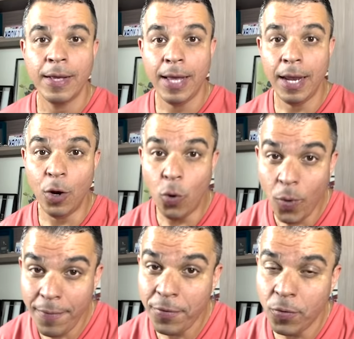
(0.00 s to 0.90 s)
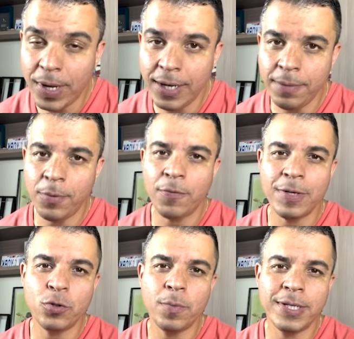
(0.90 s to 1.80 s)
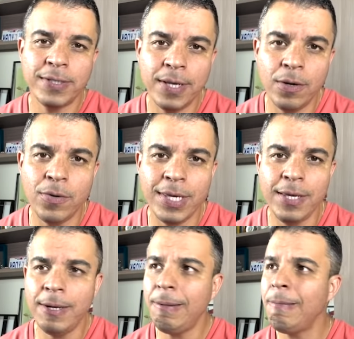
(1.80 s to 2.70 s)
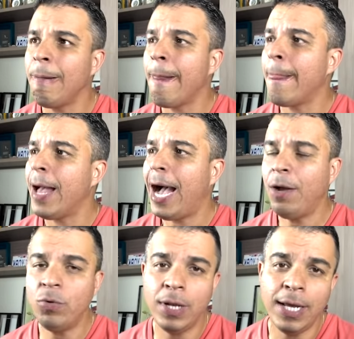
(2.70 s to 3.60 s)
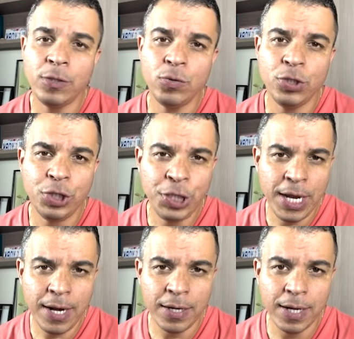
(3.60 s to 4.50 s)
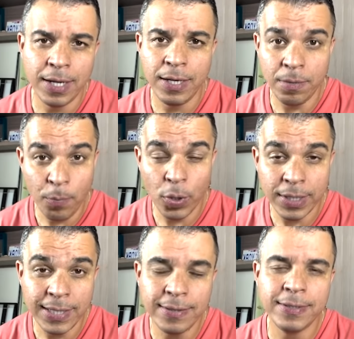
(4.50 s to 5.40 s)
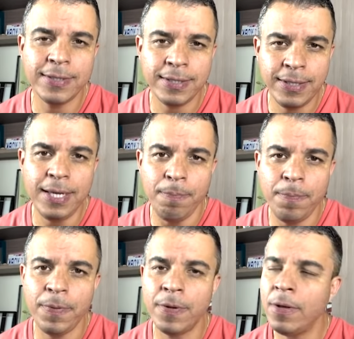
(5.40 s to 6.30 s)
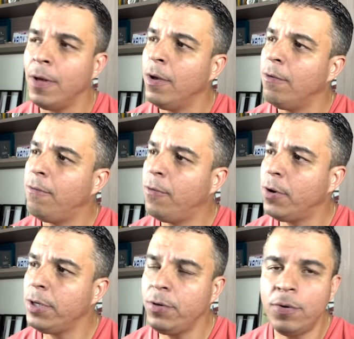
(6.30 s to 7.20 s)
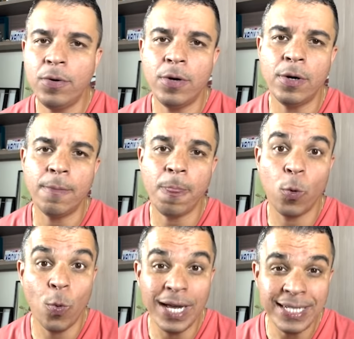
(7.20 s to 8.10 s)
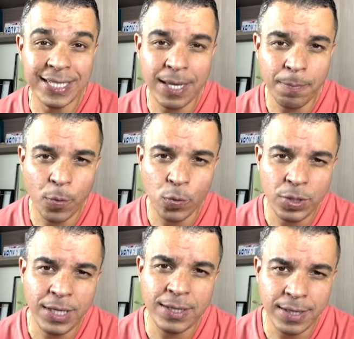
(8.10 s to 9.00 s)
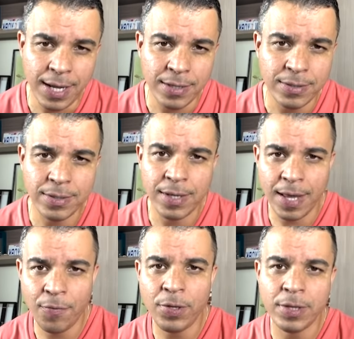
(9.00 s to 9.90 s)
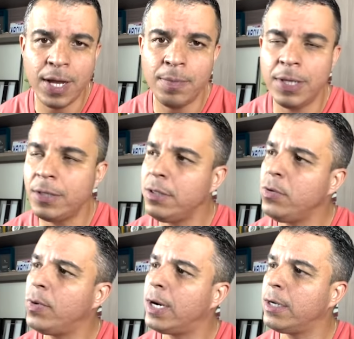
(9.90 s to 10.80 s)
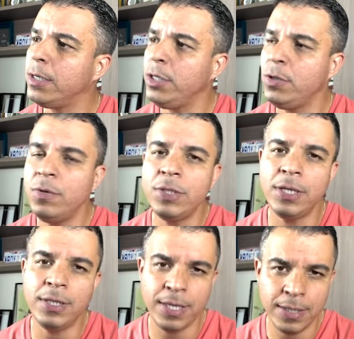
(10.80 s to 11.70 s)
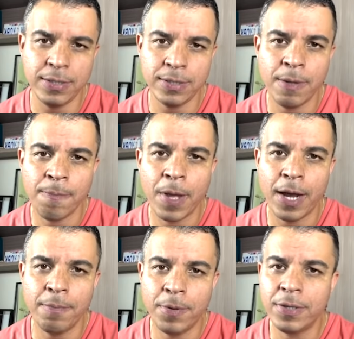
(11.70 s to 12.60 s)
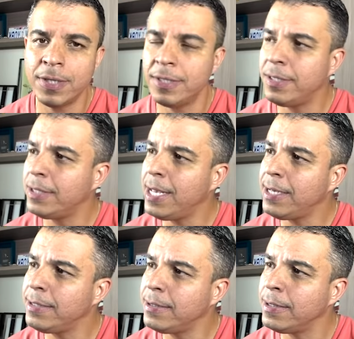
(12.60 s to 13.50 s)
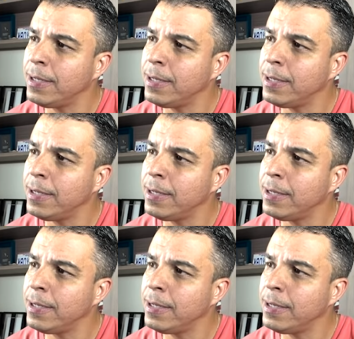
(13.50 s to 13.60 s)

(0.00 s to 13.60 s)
Hello everyone, Professor Marcelo here. I would like to share an important tip for your one sample t-test. Every time that you are using this hypothesis test,